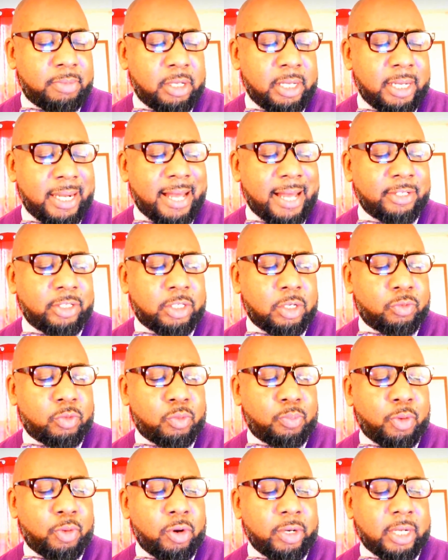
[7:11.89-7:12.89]
million to
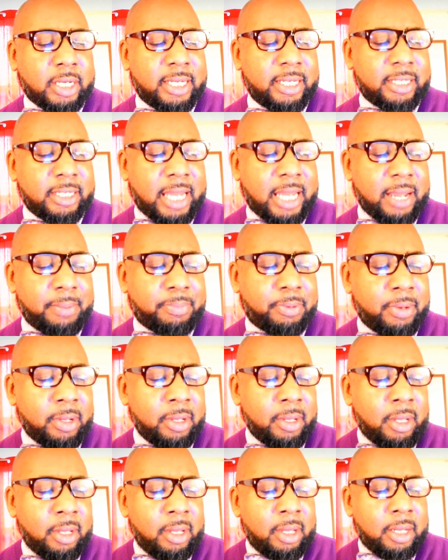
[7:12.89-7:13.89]
support
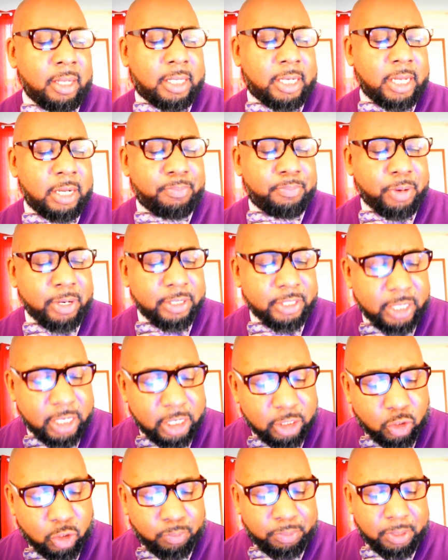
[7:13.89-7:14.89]
Clinton
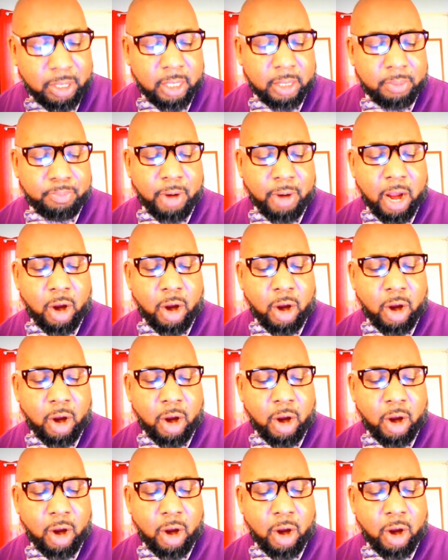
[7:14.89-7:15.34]
presidential bid,